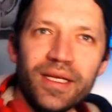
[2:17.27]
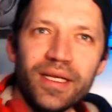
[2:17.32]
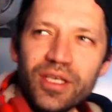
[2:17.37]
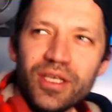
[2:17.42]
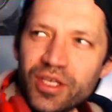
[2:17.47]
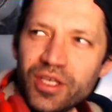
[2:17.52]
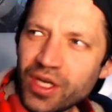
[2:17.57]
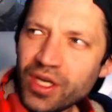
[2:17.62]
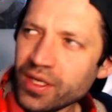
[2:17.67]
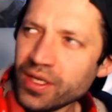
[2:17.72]

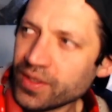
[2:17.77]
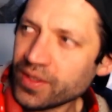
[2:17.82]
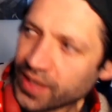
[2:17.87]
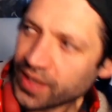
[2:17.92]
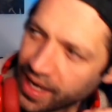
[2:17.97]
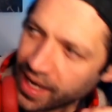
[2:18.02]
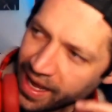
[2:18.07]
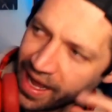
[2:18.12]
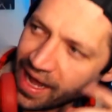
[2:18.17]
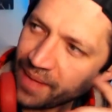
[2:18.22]
You know,
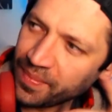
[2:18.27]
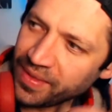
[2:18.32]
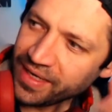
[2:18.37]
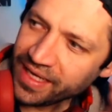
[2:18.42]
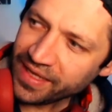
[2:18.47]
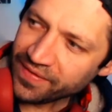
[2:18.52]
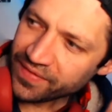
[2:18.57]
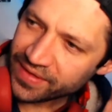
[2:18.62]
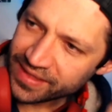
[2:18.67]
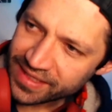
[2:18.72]
I
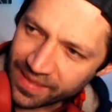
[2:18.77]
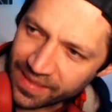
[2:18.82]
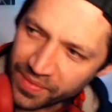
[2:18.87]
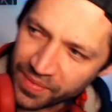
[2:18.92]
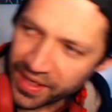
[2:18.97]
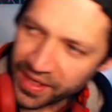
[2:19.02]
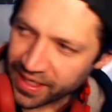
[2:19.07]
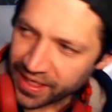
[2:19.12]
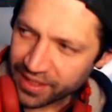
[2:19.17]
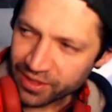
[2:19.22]
believe in
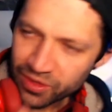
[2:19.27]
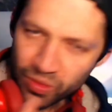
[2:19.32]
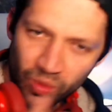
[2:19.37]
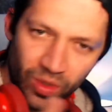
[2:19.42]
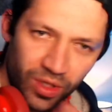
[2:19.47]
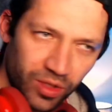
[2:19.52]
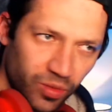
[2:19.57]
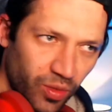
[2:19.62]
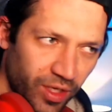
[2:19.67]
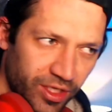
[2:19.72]
something in this
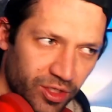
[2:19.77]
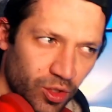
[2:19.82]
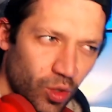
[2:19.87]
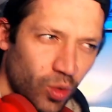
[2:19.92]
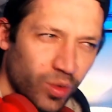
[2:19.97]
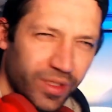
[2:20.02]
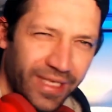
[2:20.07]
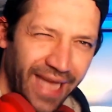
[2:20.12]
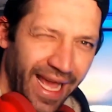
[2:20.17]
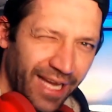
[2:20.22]
world where it's
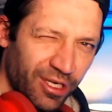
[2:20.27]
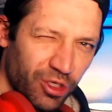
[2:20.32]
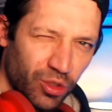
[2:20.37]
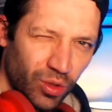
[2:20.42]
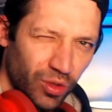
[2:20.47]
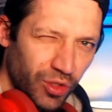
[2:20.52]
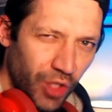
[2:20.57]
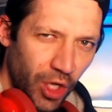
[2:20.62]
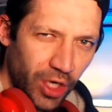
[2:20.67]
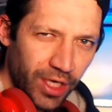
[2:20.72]
called
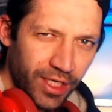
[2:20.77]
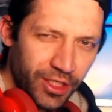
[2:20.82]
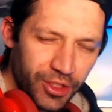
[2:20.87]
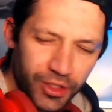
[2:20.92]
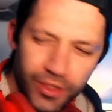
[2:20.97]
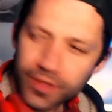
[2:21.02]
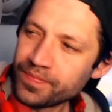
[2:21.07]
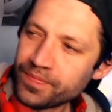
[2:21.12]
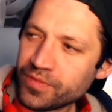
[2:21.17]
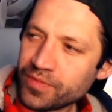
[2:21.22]
natural
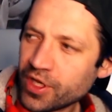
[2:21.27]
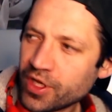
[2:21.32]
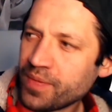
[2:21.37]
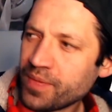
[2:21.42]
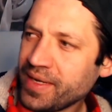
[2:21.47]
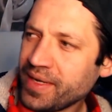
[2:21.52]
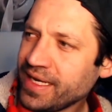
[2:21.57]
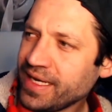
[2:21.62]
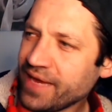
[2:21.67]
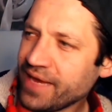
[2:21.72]
knowledge. You know what I
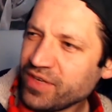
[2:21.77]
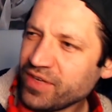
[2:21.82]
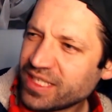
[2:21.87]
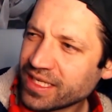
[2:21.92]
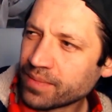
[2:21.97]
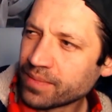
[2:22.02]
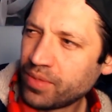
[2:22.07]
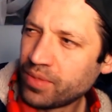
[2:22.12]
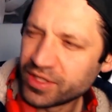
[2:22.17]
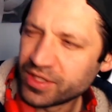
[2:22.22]
mean? Every
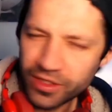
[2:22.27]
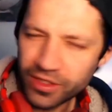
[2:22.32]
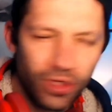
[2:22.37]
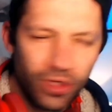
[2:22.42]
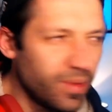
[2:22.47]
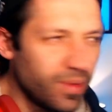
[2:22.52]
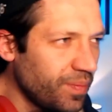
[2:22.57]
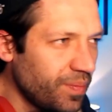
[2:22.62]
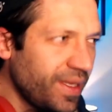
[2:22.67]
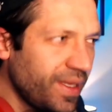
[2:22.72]
single person,
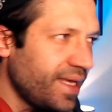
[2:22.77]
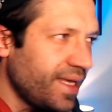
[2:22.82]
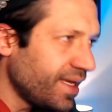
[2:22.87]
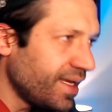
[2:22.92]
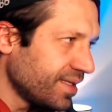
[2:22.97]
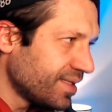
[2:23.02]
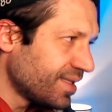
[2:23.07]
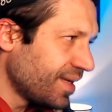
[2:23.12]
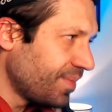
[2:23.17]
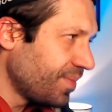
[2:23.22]
human
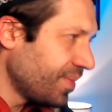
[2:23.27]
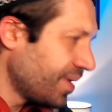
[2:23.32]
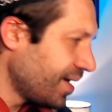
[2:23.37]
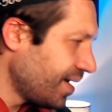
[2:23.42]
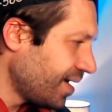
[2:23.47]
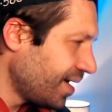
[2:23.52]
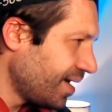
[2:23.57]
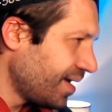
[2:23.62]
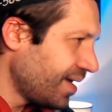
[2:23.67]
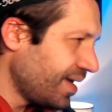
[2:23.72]
beings um,
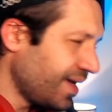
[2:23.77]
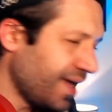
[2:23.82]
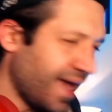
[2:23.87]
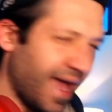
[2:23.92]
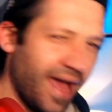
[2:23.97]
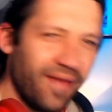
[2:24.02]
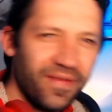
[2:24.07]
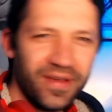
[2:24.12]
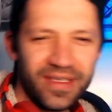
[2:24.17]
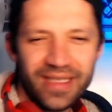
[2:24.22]
uh,
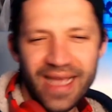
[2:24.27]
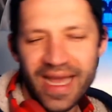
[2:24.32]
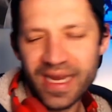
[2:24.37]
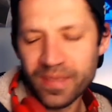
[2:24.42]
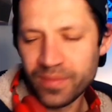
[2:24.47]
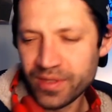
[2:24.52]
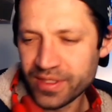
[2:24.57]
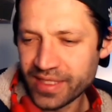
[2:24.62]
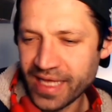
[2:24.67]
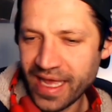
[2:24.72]
have it,
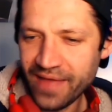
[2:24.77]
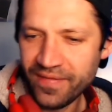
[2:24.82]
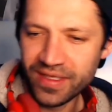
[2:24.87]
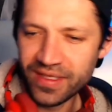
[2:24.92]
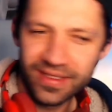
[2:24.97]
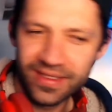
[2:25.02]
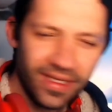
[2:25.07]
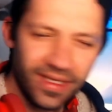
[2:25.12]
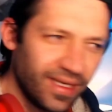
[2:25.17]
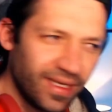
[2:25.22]
animals have
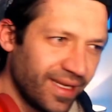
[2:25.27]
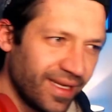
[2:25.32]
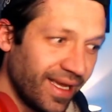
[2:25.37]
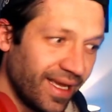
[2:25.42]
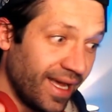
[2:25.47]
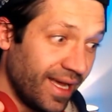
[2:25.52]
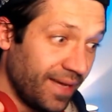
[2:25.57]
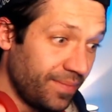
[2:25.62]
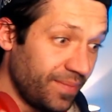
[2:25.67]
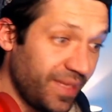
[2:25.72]
it,
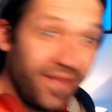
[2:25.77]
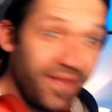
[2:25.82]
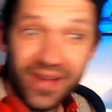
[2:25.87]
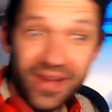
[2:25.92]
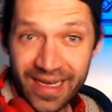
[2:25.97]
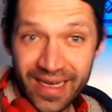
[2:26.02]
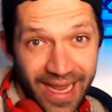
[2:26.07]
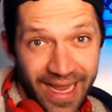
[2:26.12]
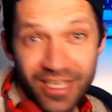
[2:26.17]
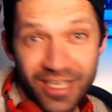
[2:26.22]
um,
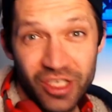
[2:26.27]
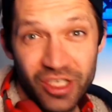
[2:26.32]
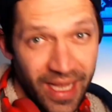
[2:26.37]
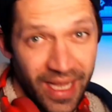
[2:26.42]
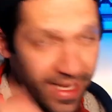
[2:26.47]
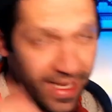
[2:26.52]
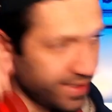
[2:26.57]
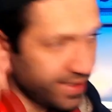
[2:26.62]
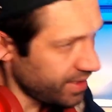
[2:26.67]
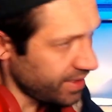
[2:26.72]
even nature
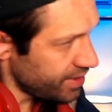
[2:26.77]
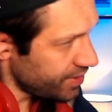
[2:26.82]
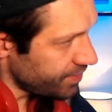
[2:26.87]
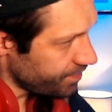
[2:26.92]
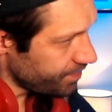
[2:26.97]
has it.